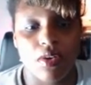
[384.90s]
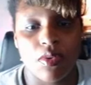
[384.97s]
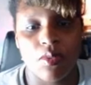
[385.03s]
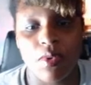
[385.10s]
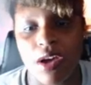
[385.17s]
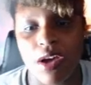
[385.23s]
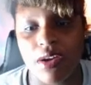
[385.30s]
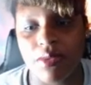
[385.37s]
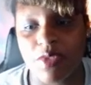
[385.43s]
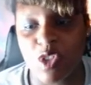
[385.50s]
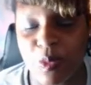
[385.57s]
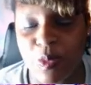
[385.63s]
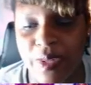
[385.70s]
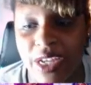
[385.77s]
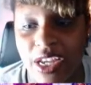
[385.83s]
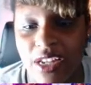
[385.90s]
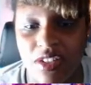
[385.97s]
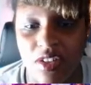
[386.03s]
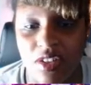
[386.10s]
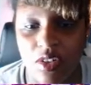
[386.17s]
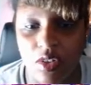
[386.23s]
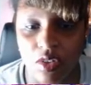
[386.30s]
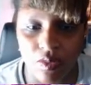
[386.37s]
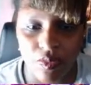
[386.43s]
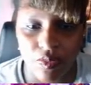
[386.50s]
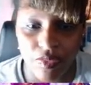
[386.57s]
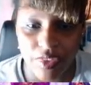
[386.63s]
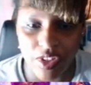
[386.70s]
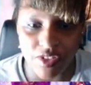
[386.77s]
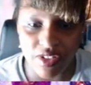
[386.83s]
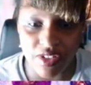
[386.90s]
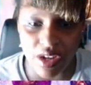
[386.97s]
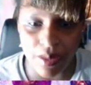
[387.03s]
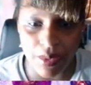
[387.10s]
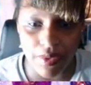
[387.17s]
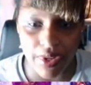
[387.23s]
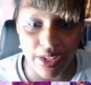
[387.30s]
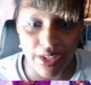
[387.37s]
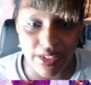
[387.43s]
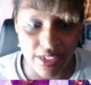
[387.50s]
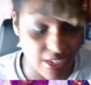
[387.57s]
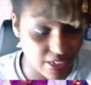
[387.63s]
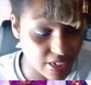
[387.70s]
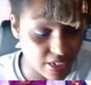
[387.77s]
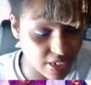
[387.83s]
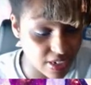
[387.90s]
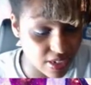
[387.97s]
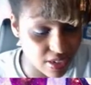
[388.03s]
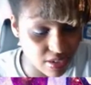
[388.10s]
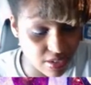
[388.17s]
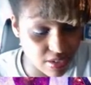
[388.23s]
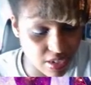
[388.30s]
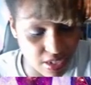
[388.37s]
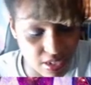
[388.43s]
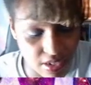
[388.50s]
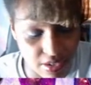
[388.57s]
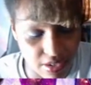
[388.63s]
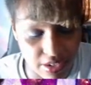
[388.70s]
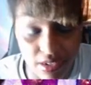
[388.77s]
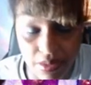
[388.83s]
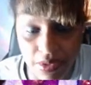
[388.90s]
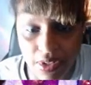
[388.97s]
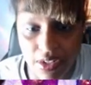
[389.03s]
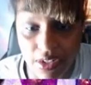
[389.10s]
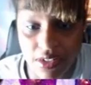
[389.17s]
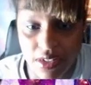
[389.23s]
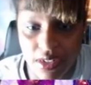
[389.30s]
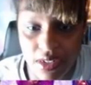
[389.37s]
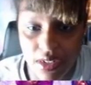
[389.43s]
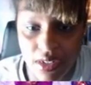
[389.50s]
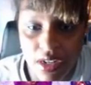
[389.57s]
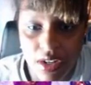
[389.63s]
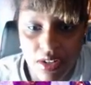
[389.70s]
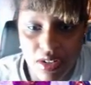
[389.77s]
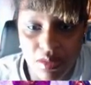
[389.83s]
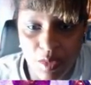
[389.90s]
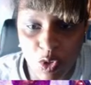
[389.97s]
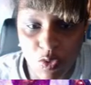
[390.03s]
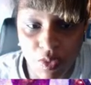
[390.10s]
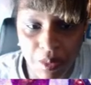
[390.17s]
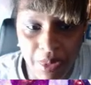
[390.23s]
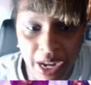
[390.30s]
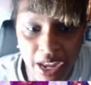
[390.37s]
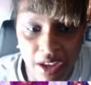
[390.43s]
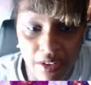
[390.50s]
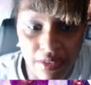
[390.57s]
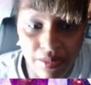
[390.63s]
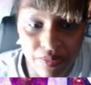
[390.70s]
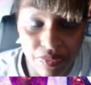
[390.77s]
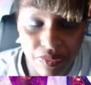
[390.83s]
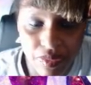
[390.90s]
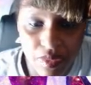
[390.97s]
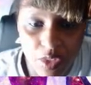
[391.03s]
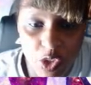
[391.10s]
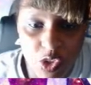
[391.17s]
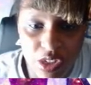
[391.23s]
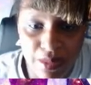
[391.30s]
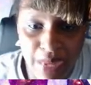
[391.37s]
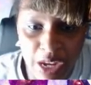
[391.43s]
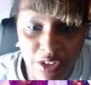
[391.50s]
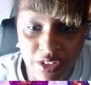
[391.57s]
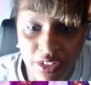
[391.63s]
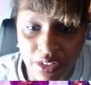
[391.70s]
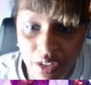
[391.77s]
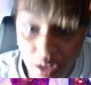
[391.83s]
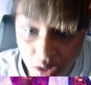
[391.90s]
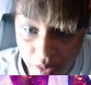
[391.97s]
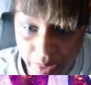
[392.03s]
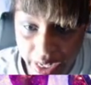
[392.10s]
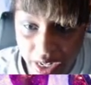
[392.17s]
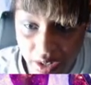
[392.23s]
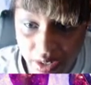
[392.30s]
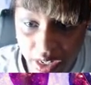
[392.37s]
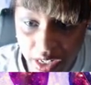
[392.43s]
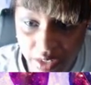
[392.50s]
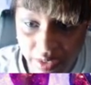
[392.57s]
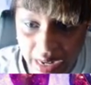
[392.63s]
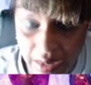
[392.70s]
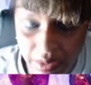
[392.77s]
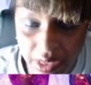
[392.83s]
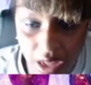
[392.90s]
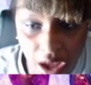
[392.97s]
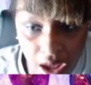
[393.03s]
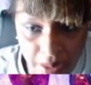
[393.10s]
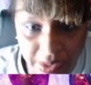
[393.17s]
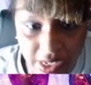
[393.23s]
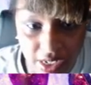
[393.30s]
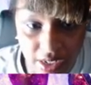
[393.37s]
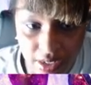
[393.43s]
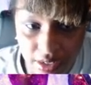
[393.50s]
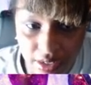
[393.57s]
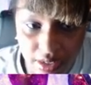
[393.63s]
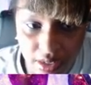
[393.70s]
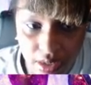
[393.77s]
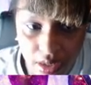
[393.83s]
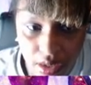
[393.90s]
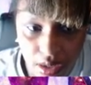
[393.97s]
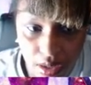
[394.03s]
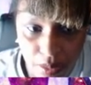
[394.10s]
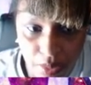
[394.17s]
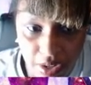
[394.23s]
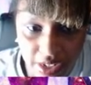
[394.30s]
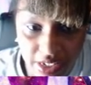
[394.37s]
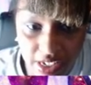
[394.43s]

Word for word: Welcome to Spaghet 2. Use WSAD, okay, WASD, to move around. Use the mouse to look around and interact with objects. Press